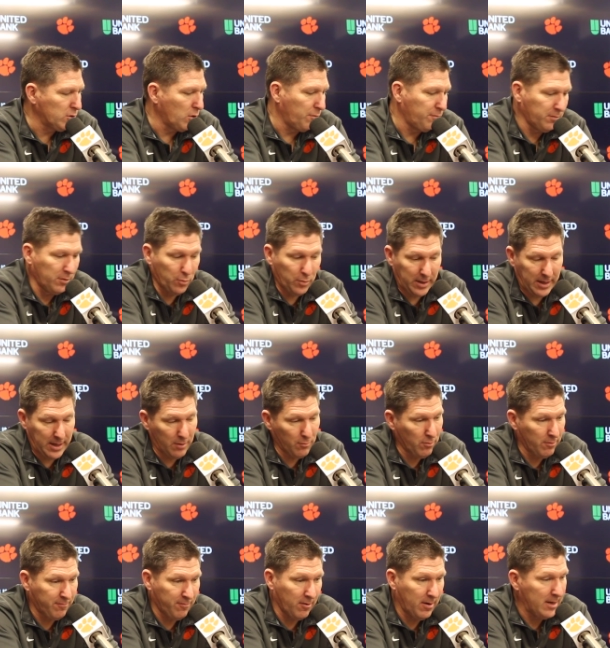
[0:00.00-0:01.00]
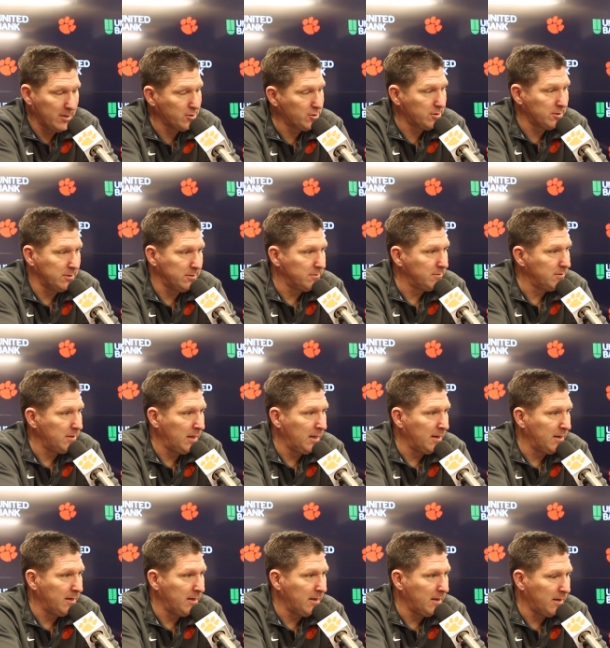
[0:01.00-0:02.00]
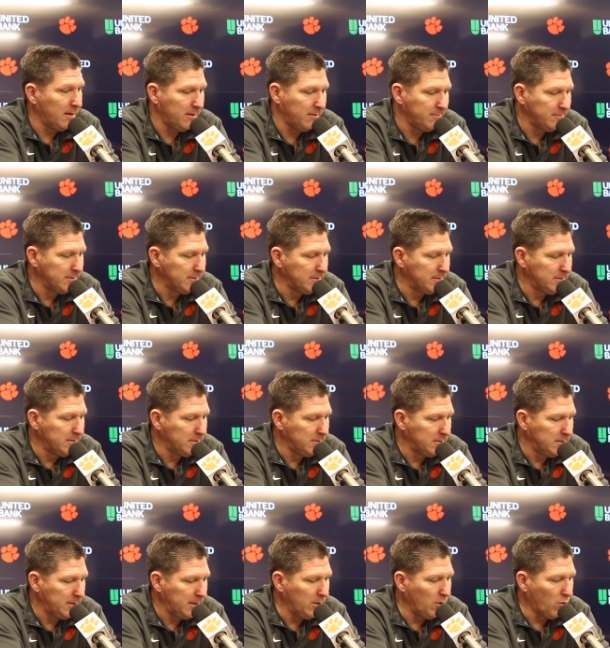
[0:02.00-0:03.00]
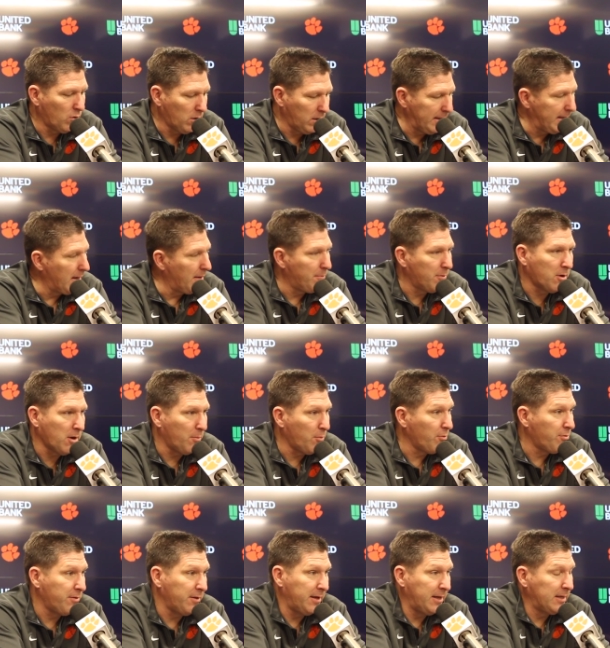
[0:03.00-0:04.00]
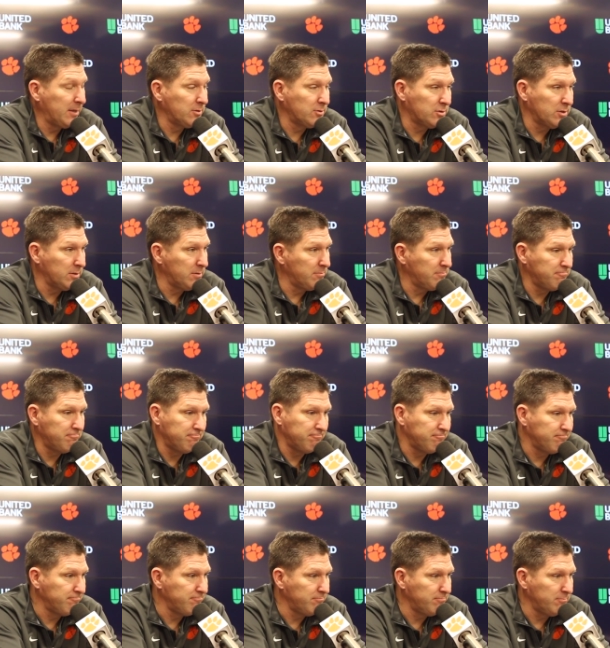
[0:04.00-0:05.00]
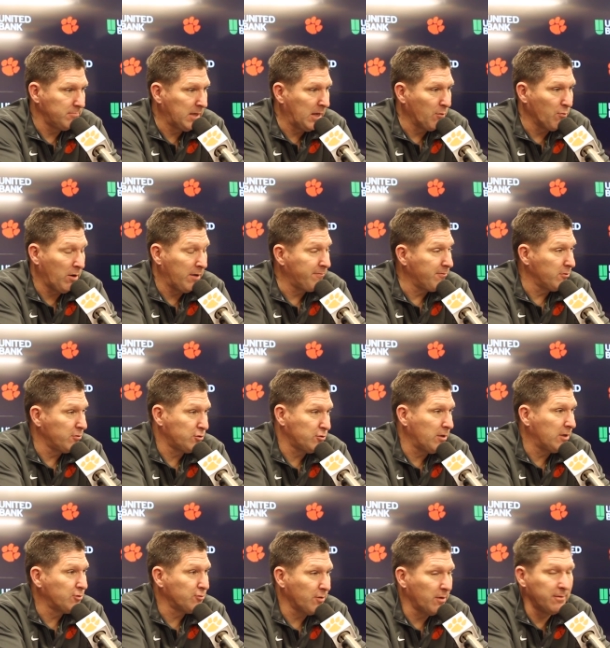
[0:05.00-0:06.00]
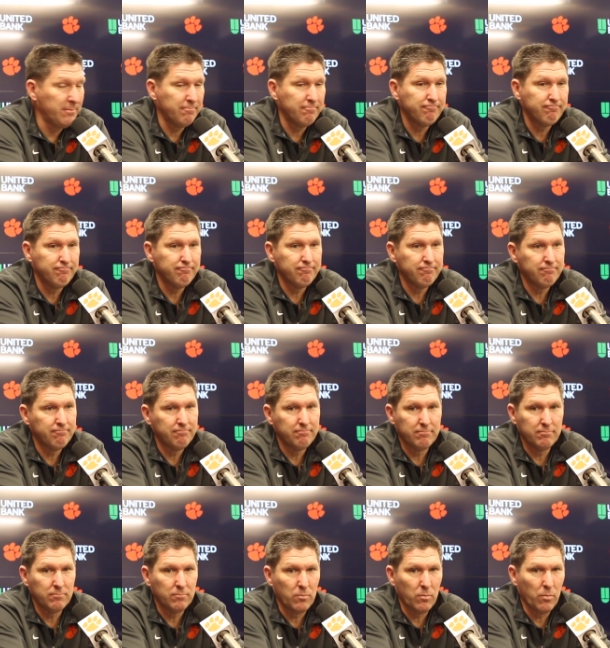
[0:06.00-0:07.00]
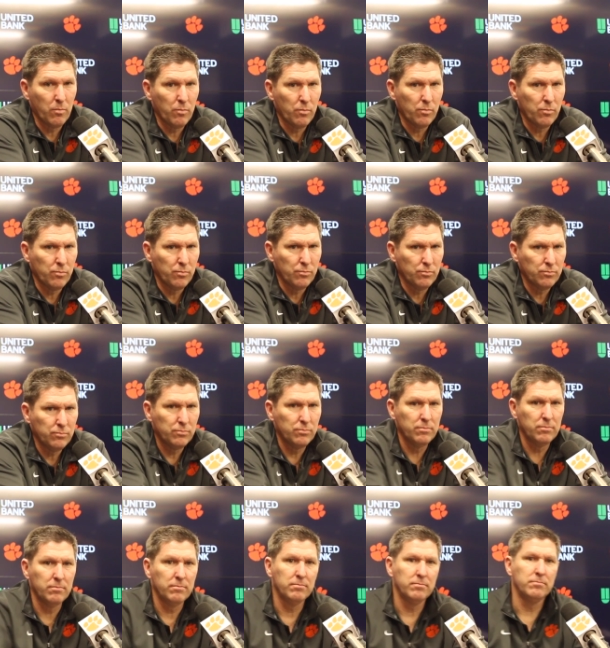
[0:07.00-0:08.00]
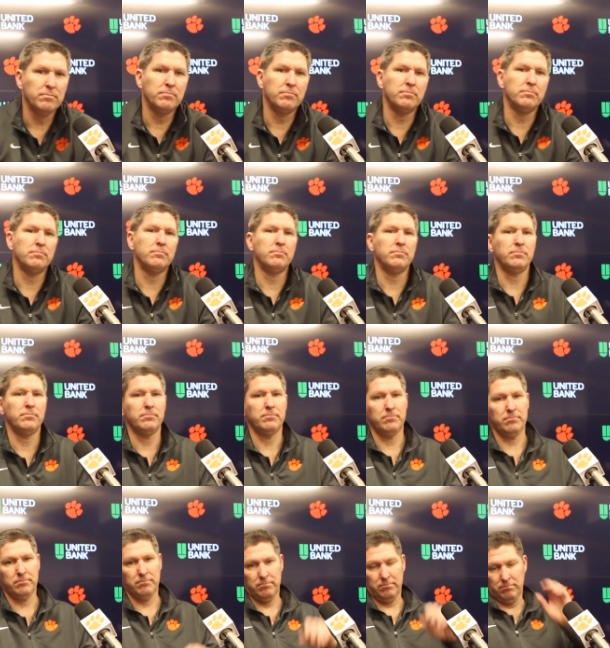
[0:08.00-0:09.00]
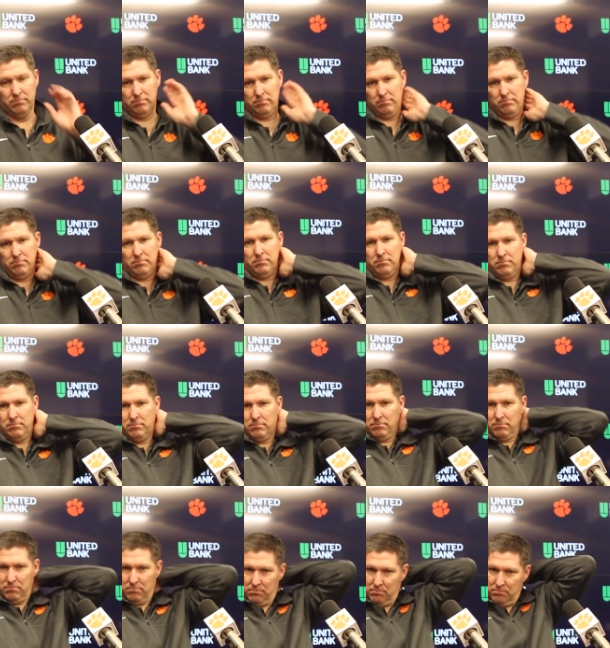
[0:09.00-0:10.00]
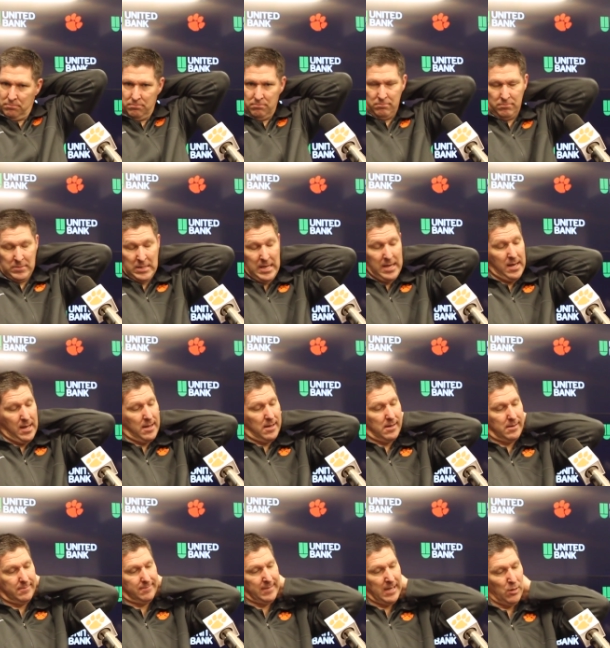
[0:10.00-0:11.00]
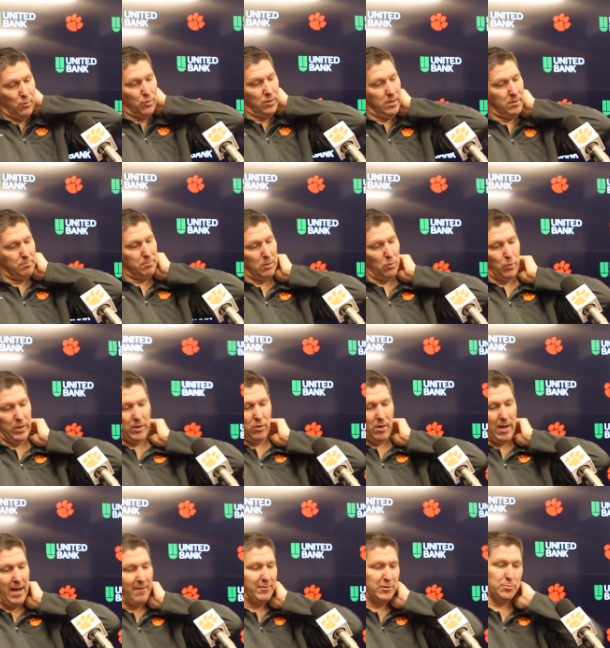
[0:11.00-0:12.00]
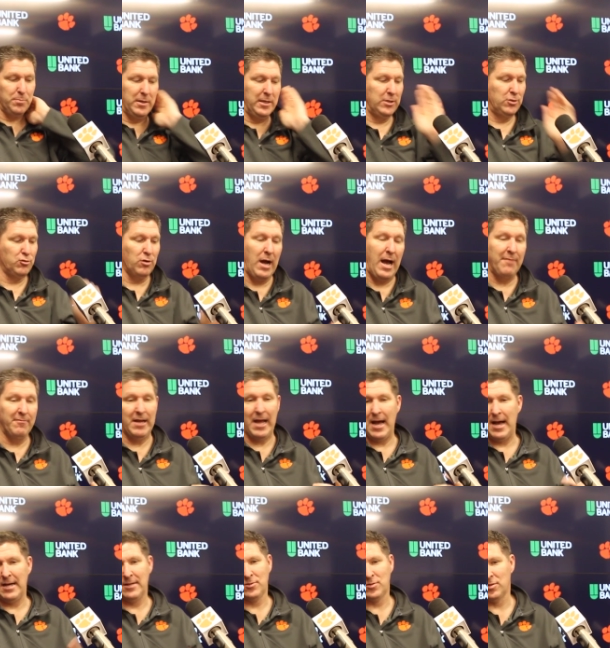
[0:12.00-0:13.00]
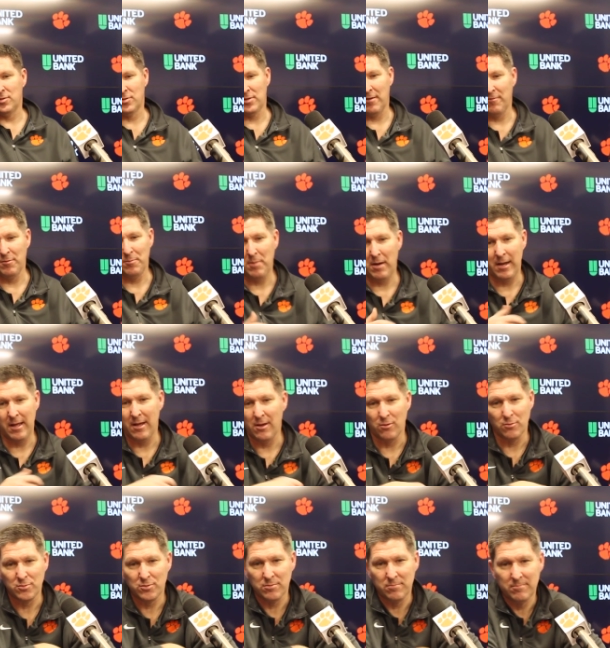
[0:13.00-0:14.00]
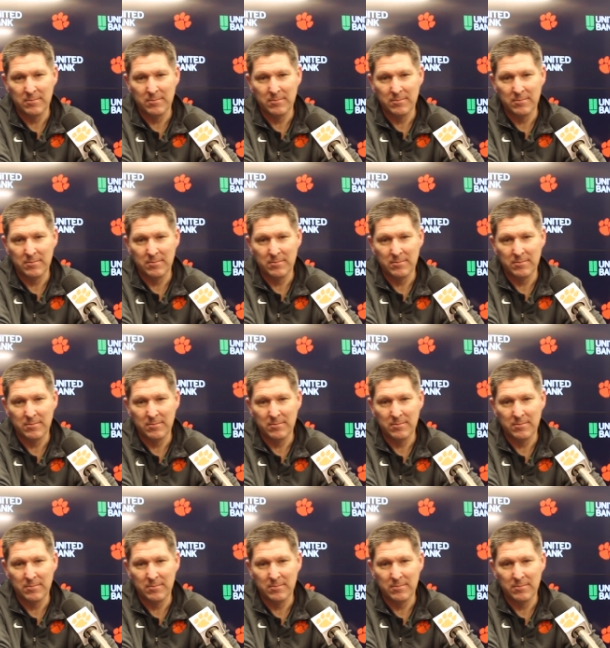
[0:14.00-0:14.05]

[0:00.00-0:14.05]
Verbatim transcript: Hopefully we get refreshed and, and uh, you know, clean up a couple things and get ready for the stretch run. As well as y'all have shot free throws first in the league, would you like to get to the free throw yeah, line more than nine would, times? We don't have as many drive guys as everybody else.